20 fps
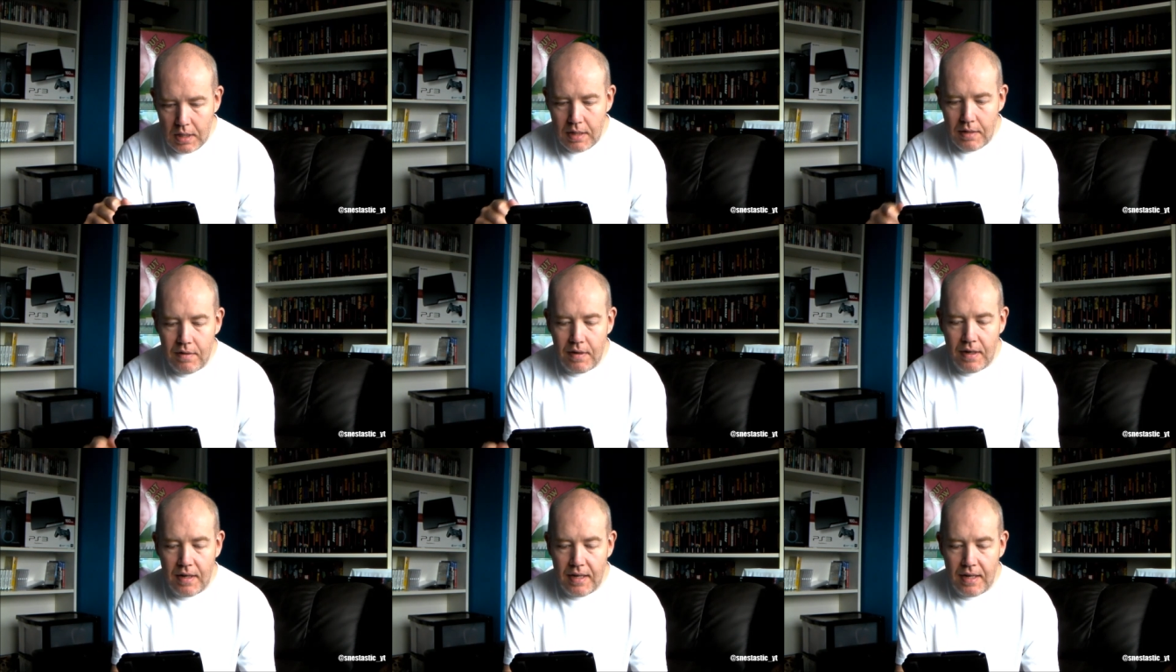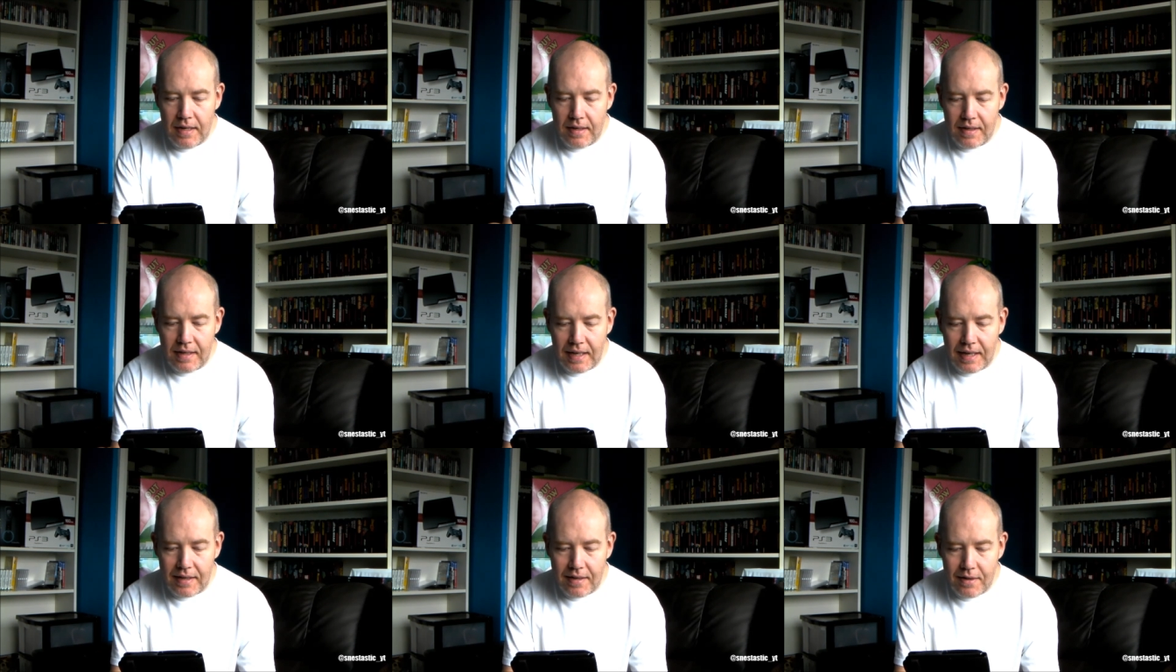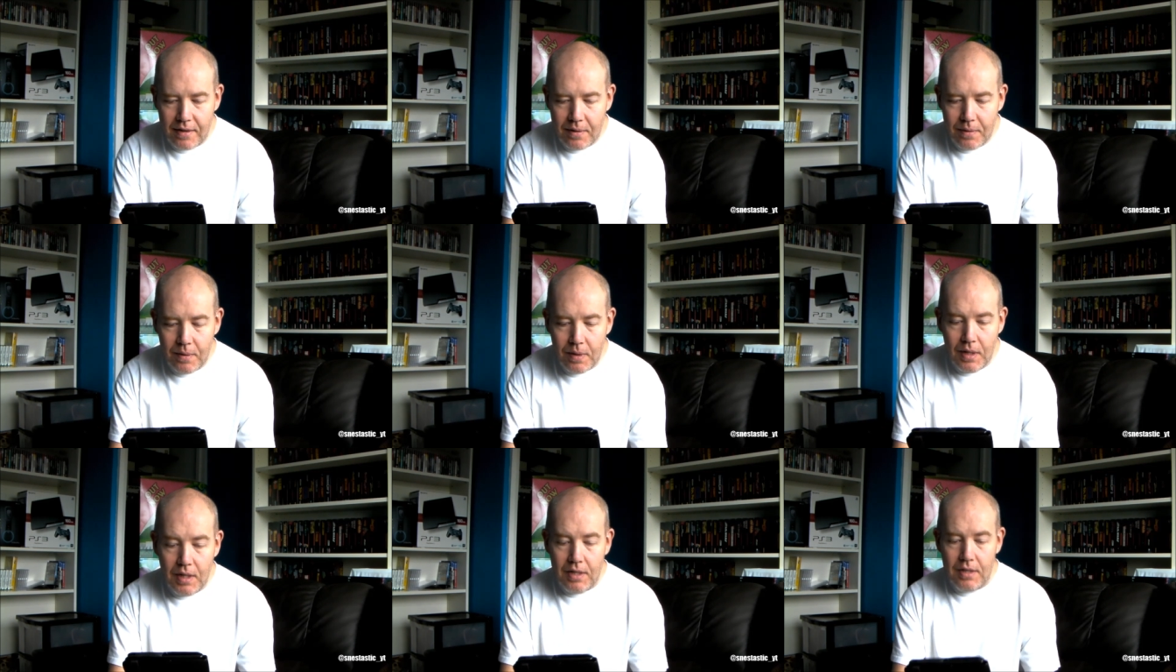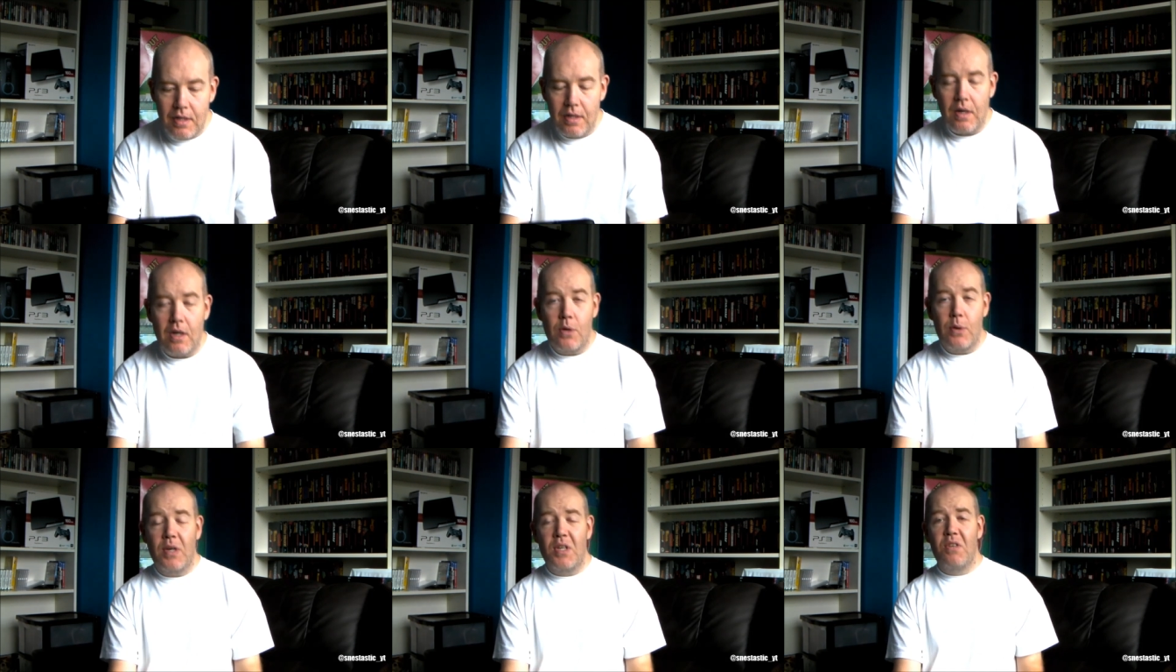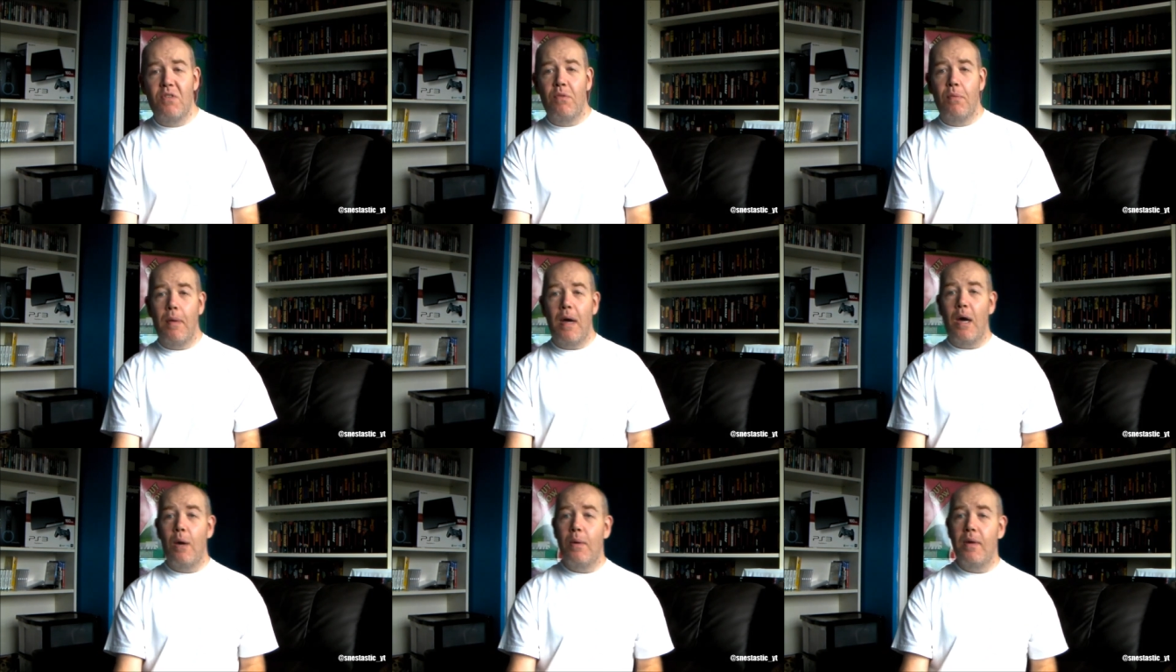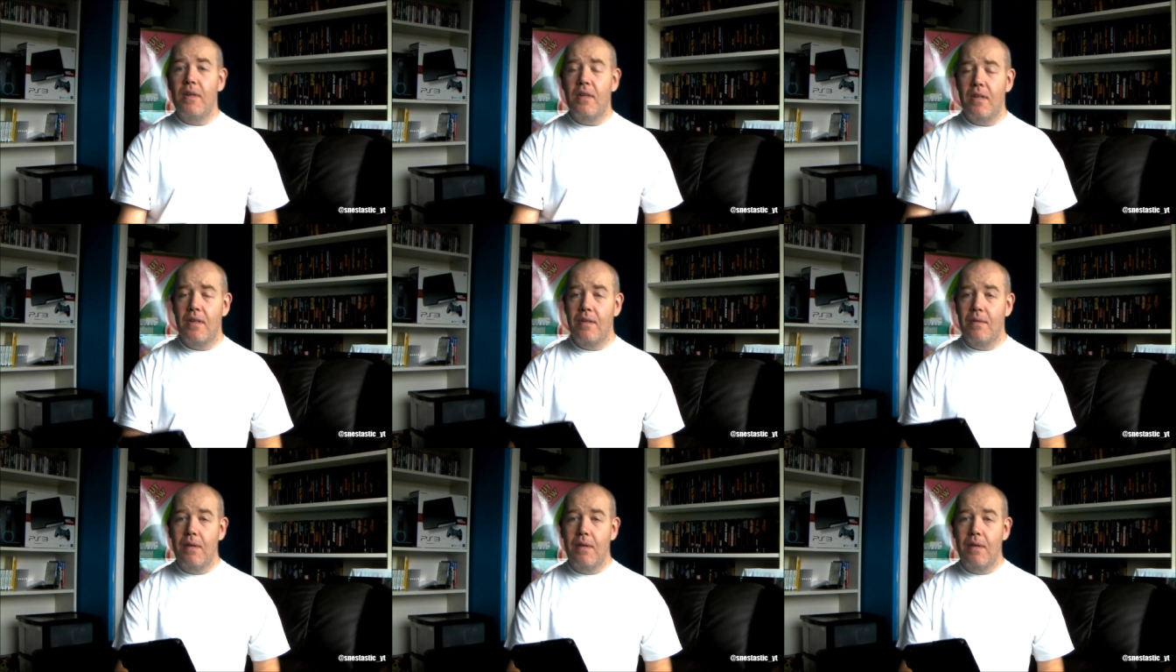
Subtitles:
Right, okay, cool. So I've got a question from Owen,